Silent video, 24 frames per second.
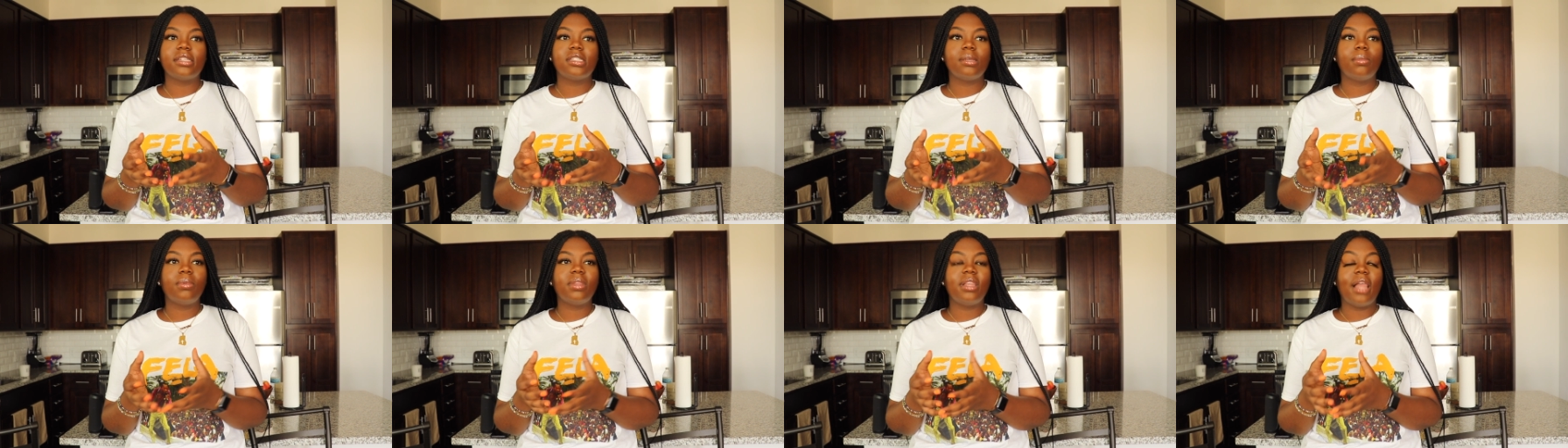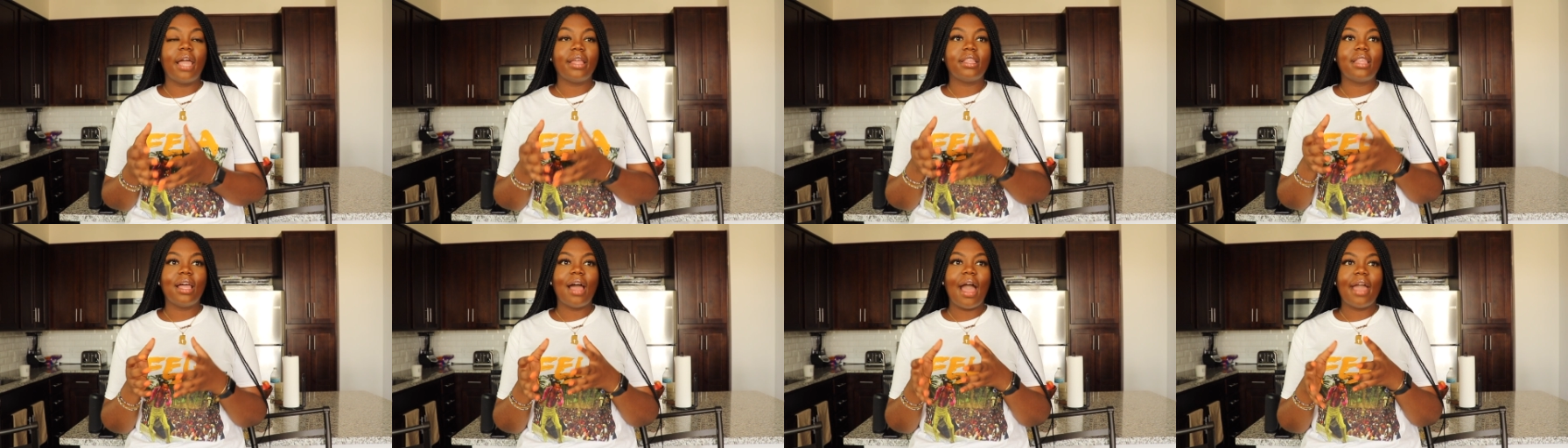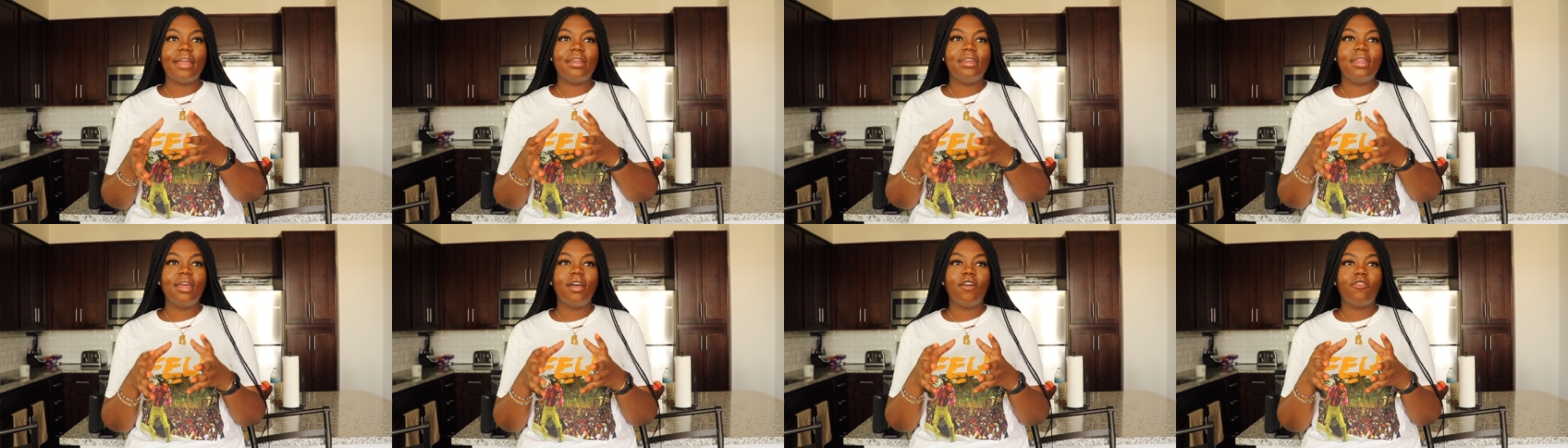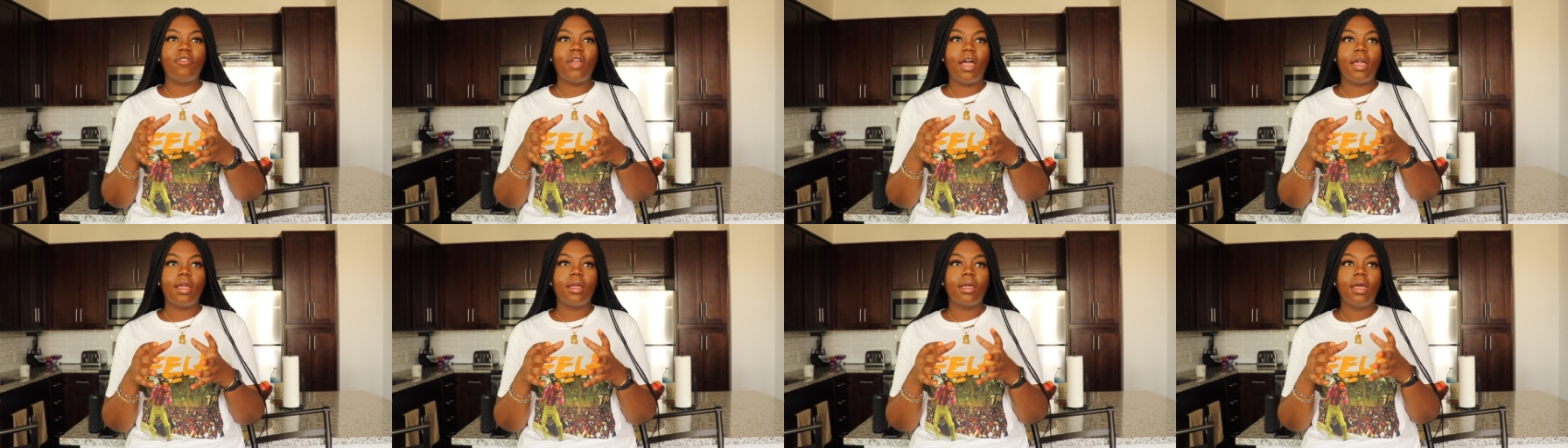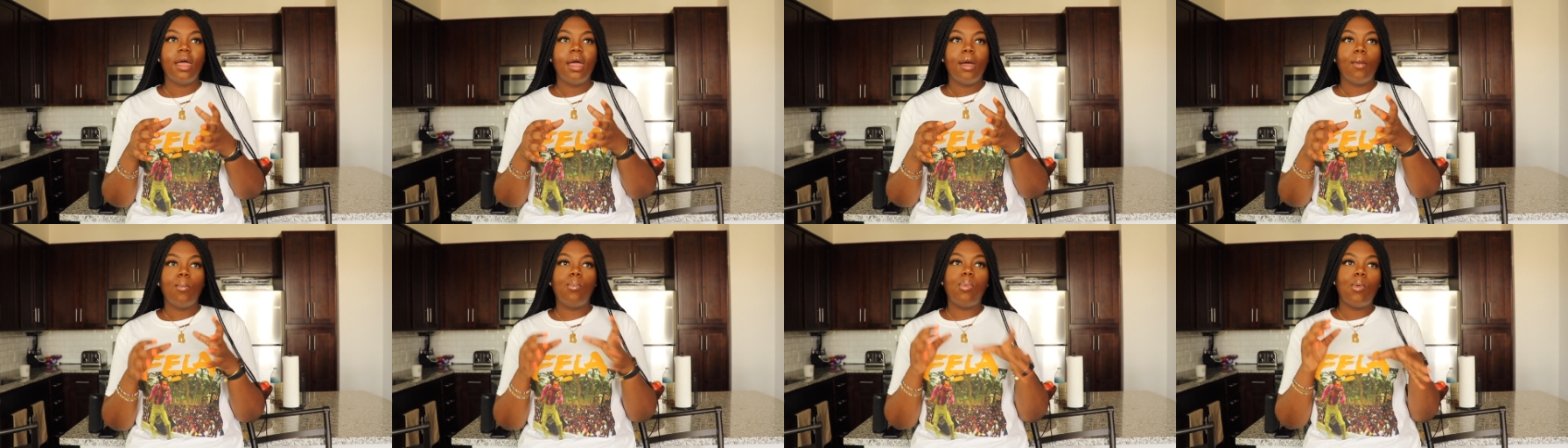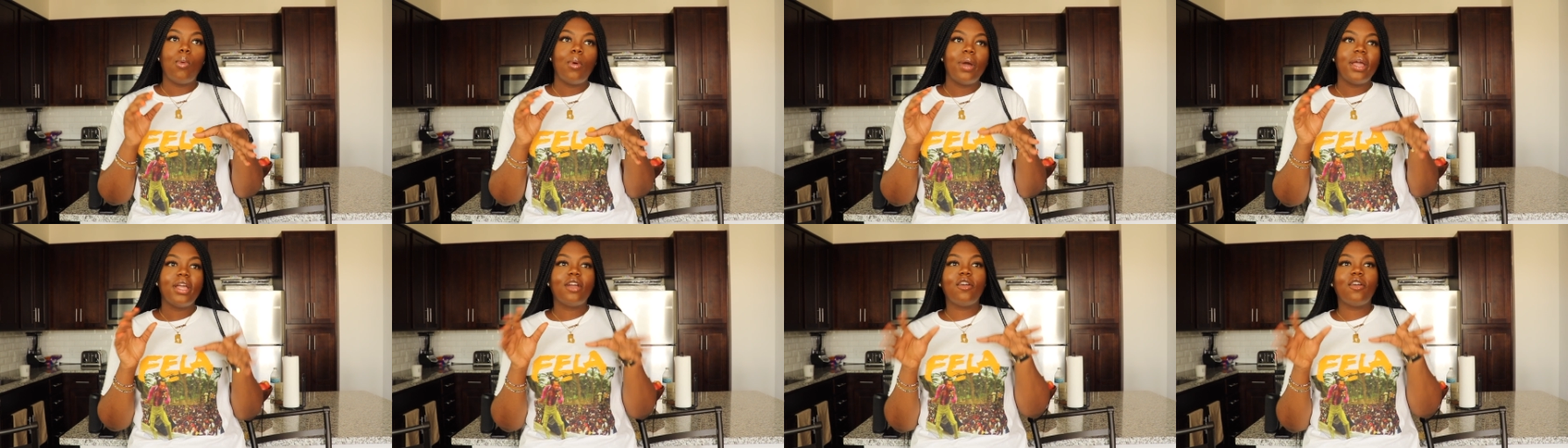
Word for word: Some like that idea of like boy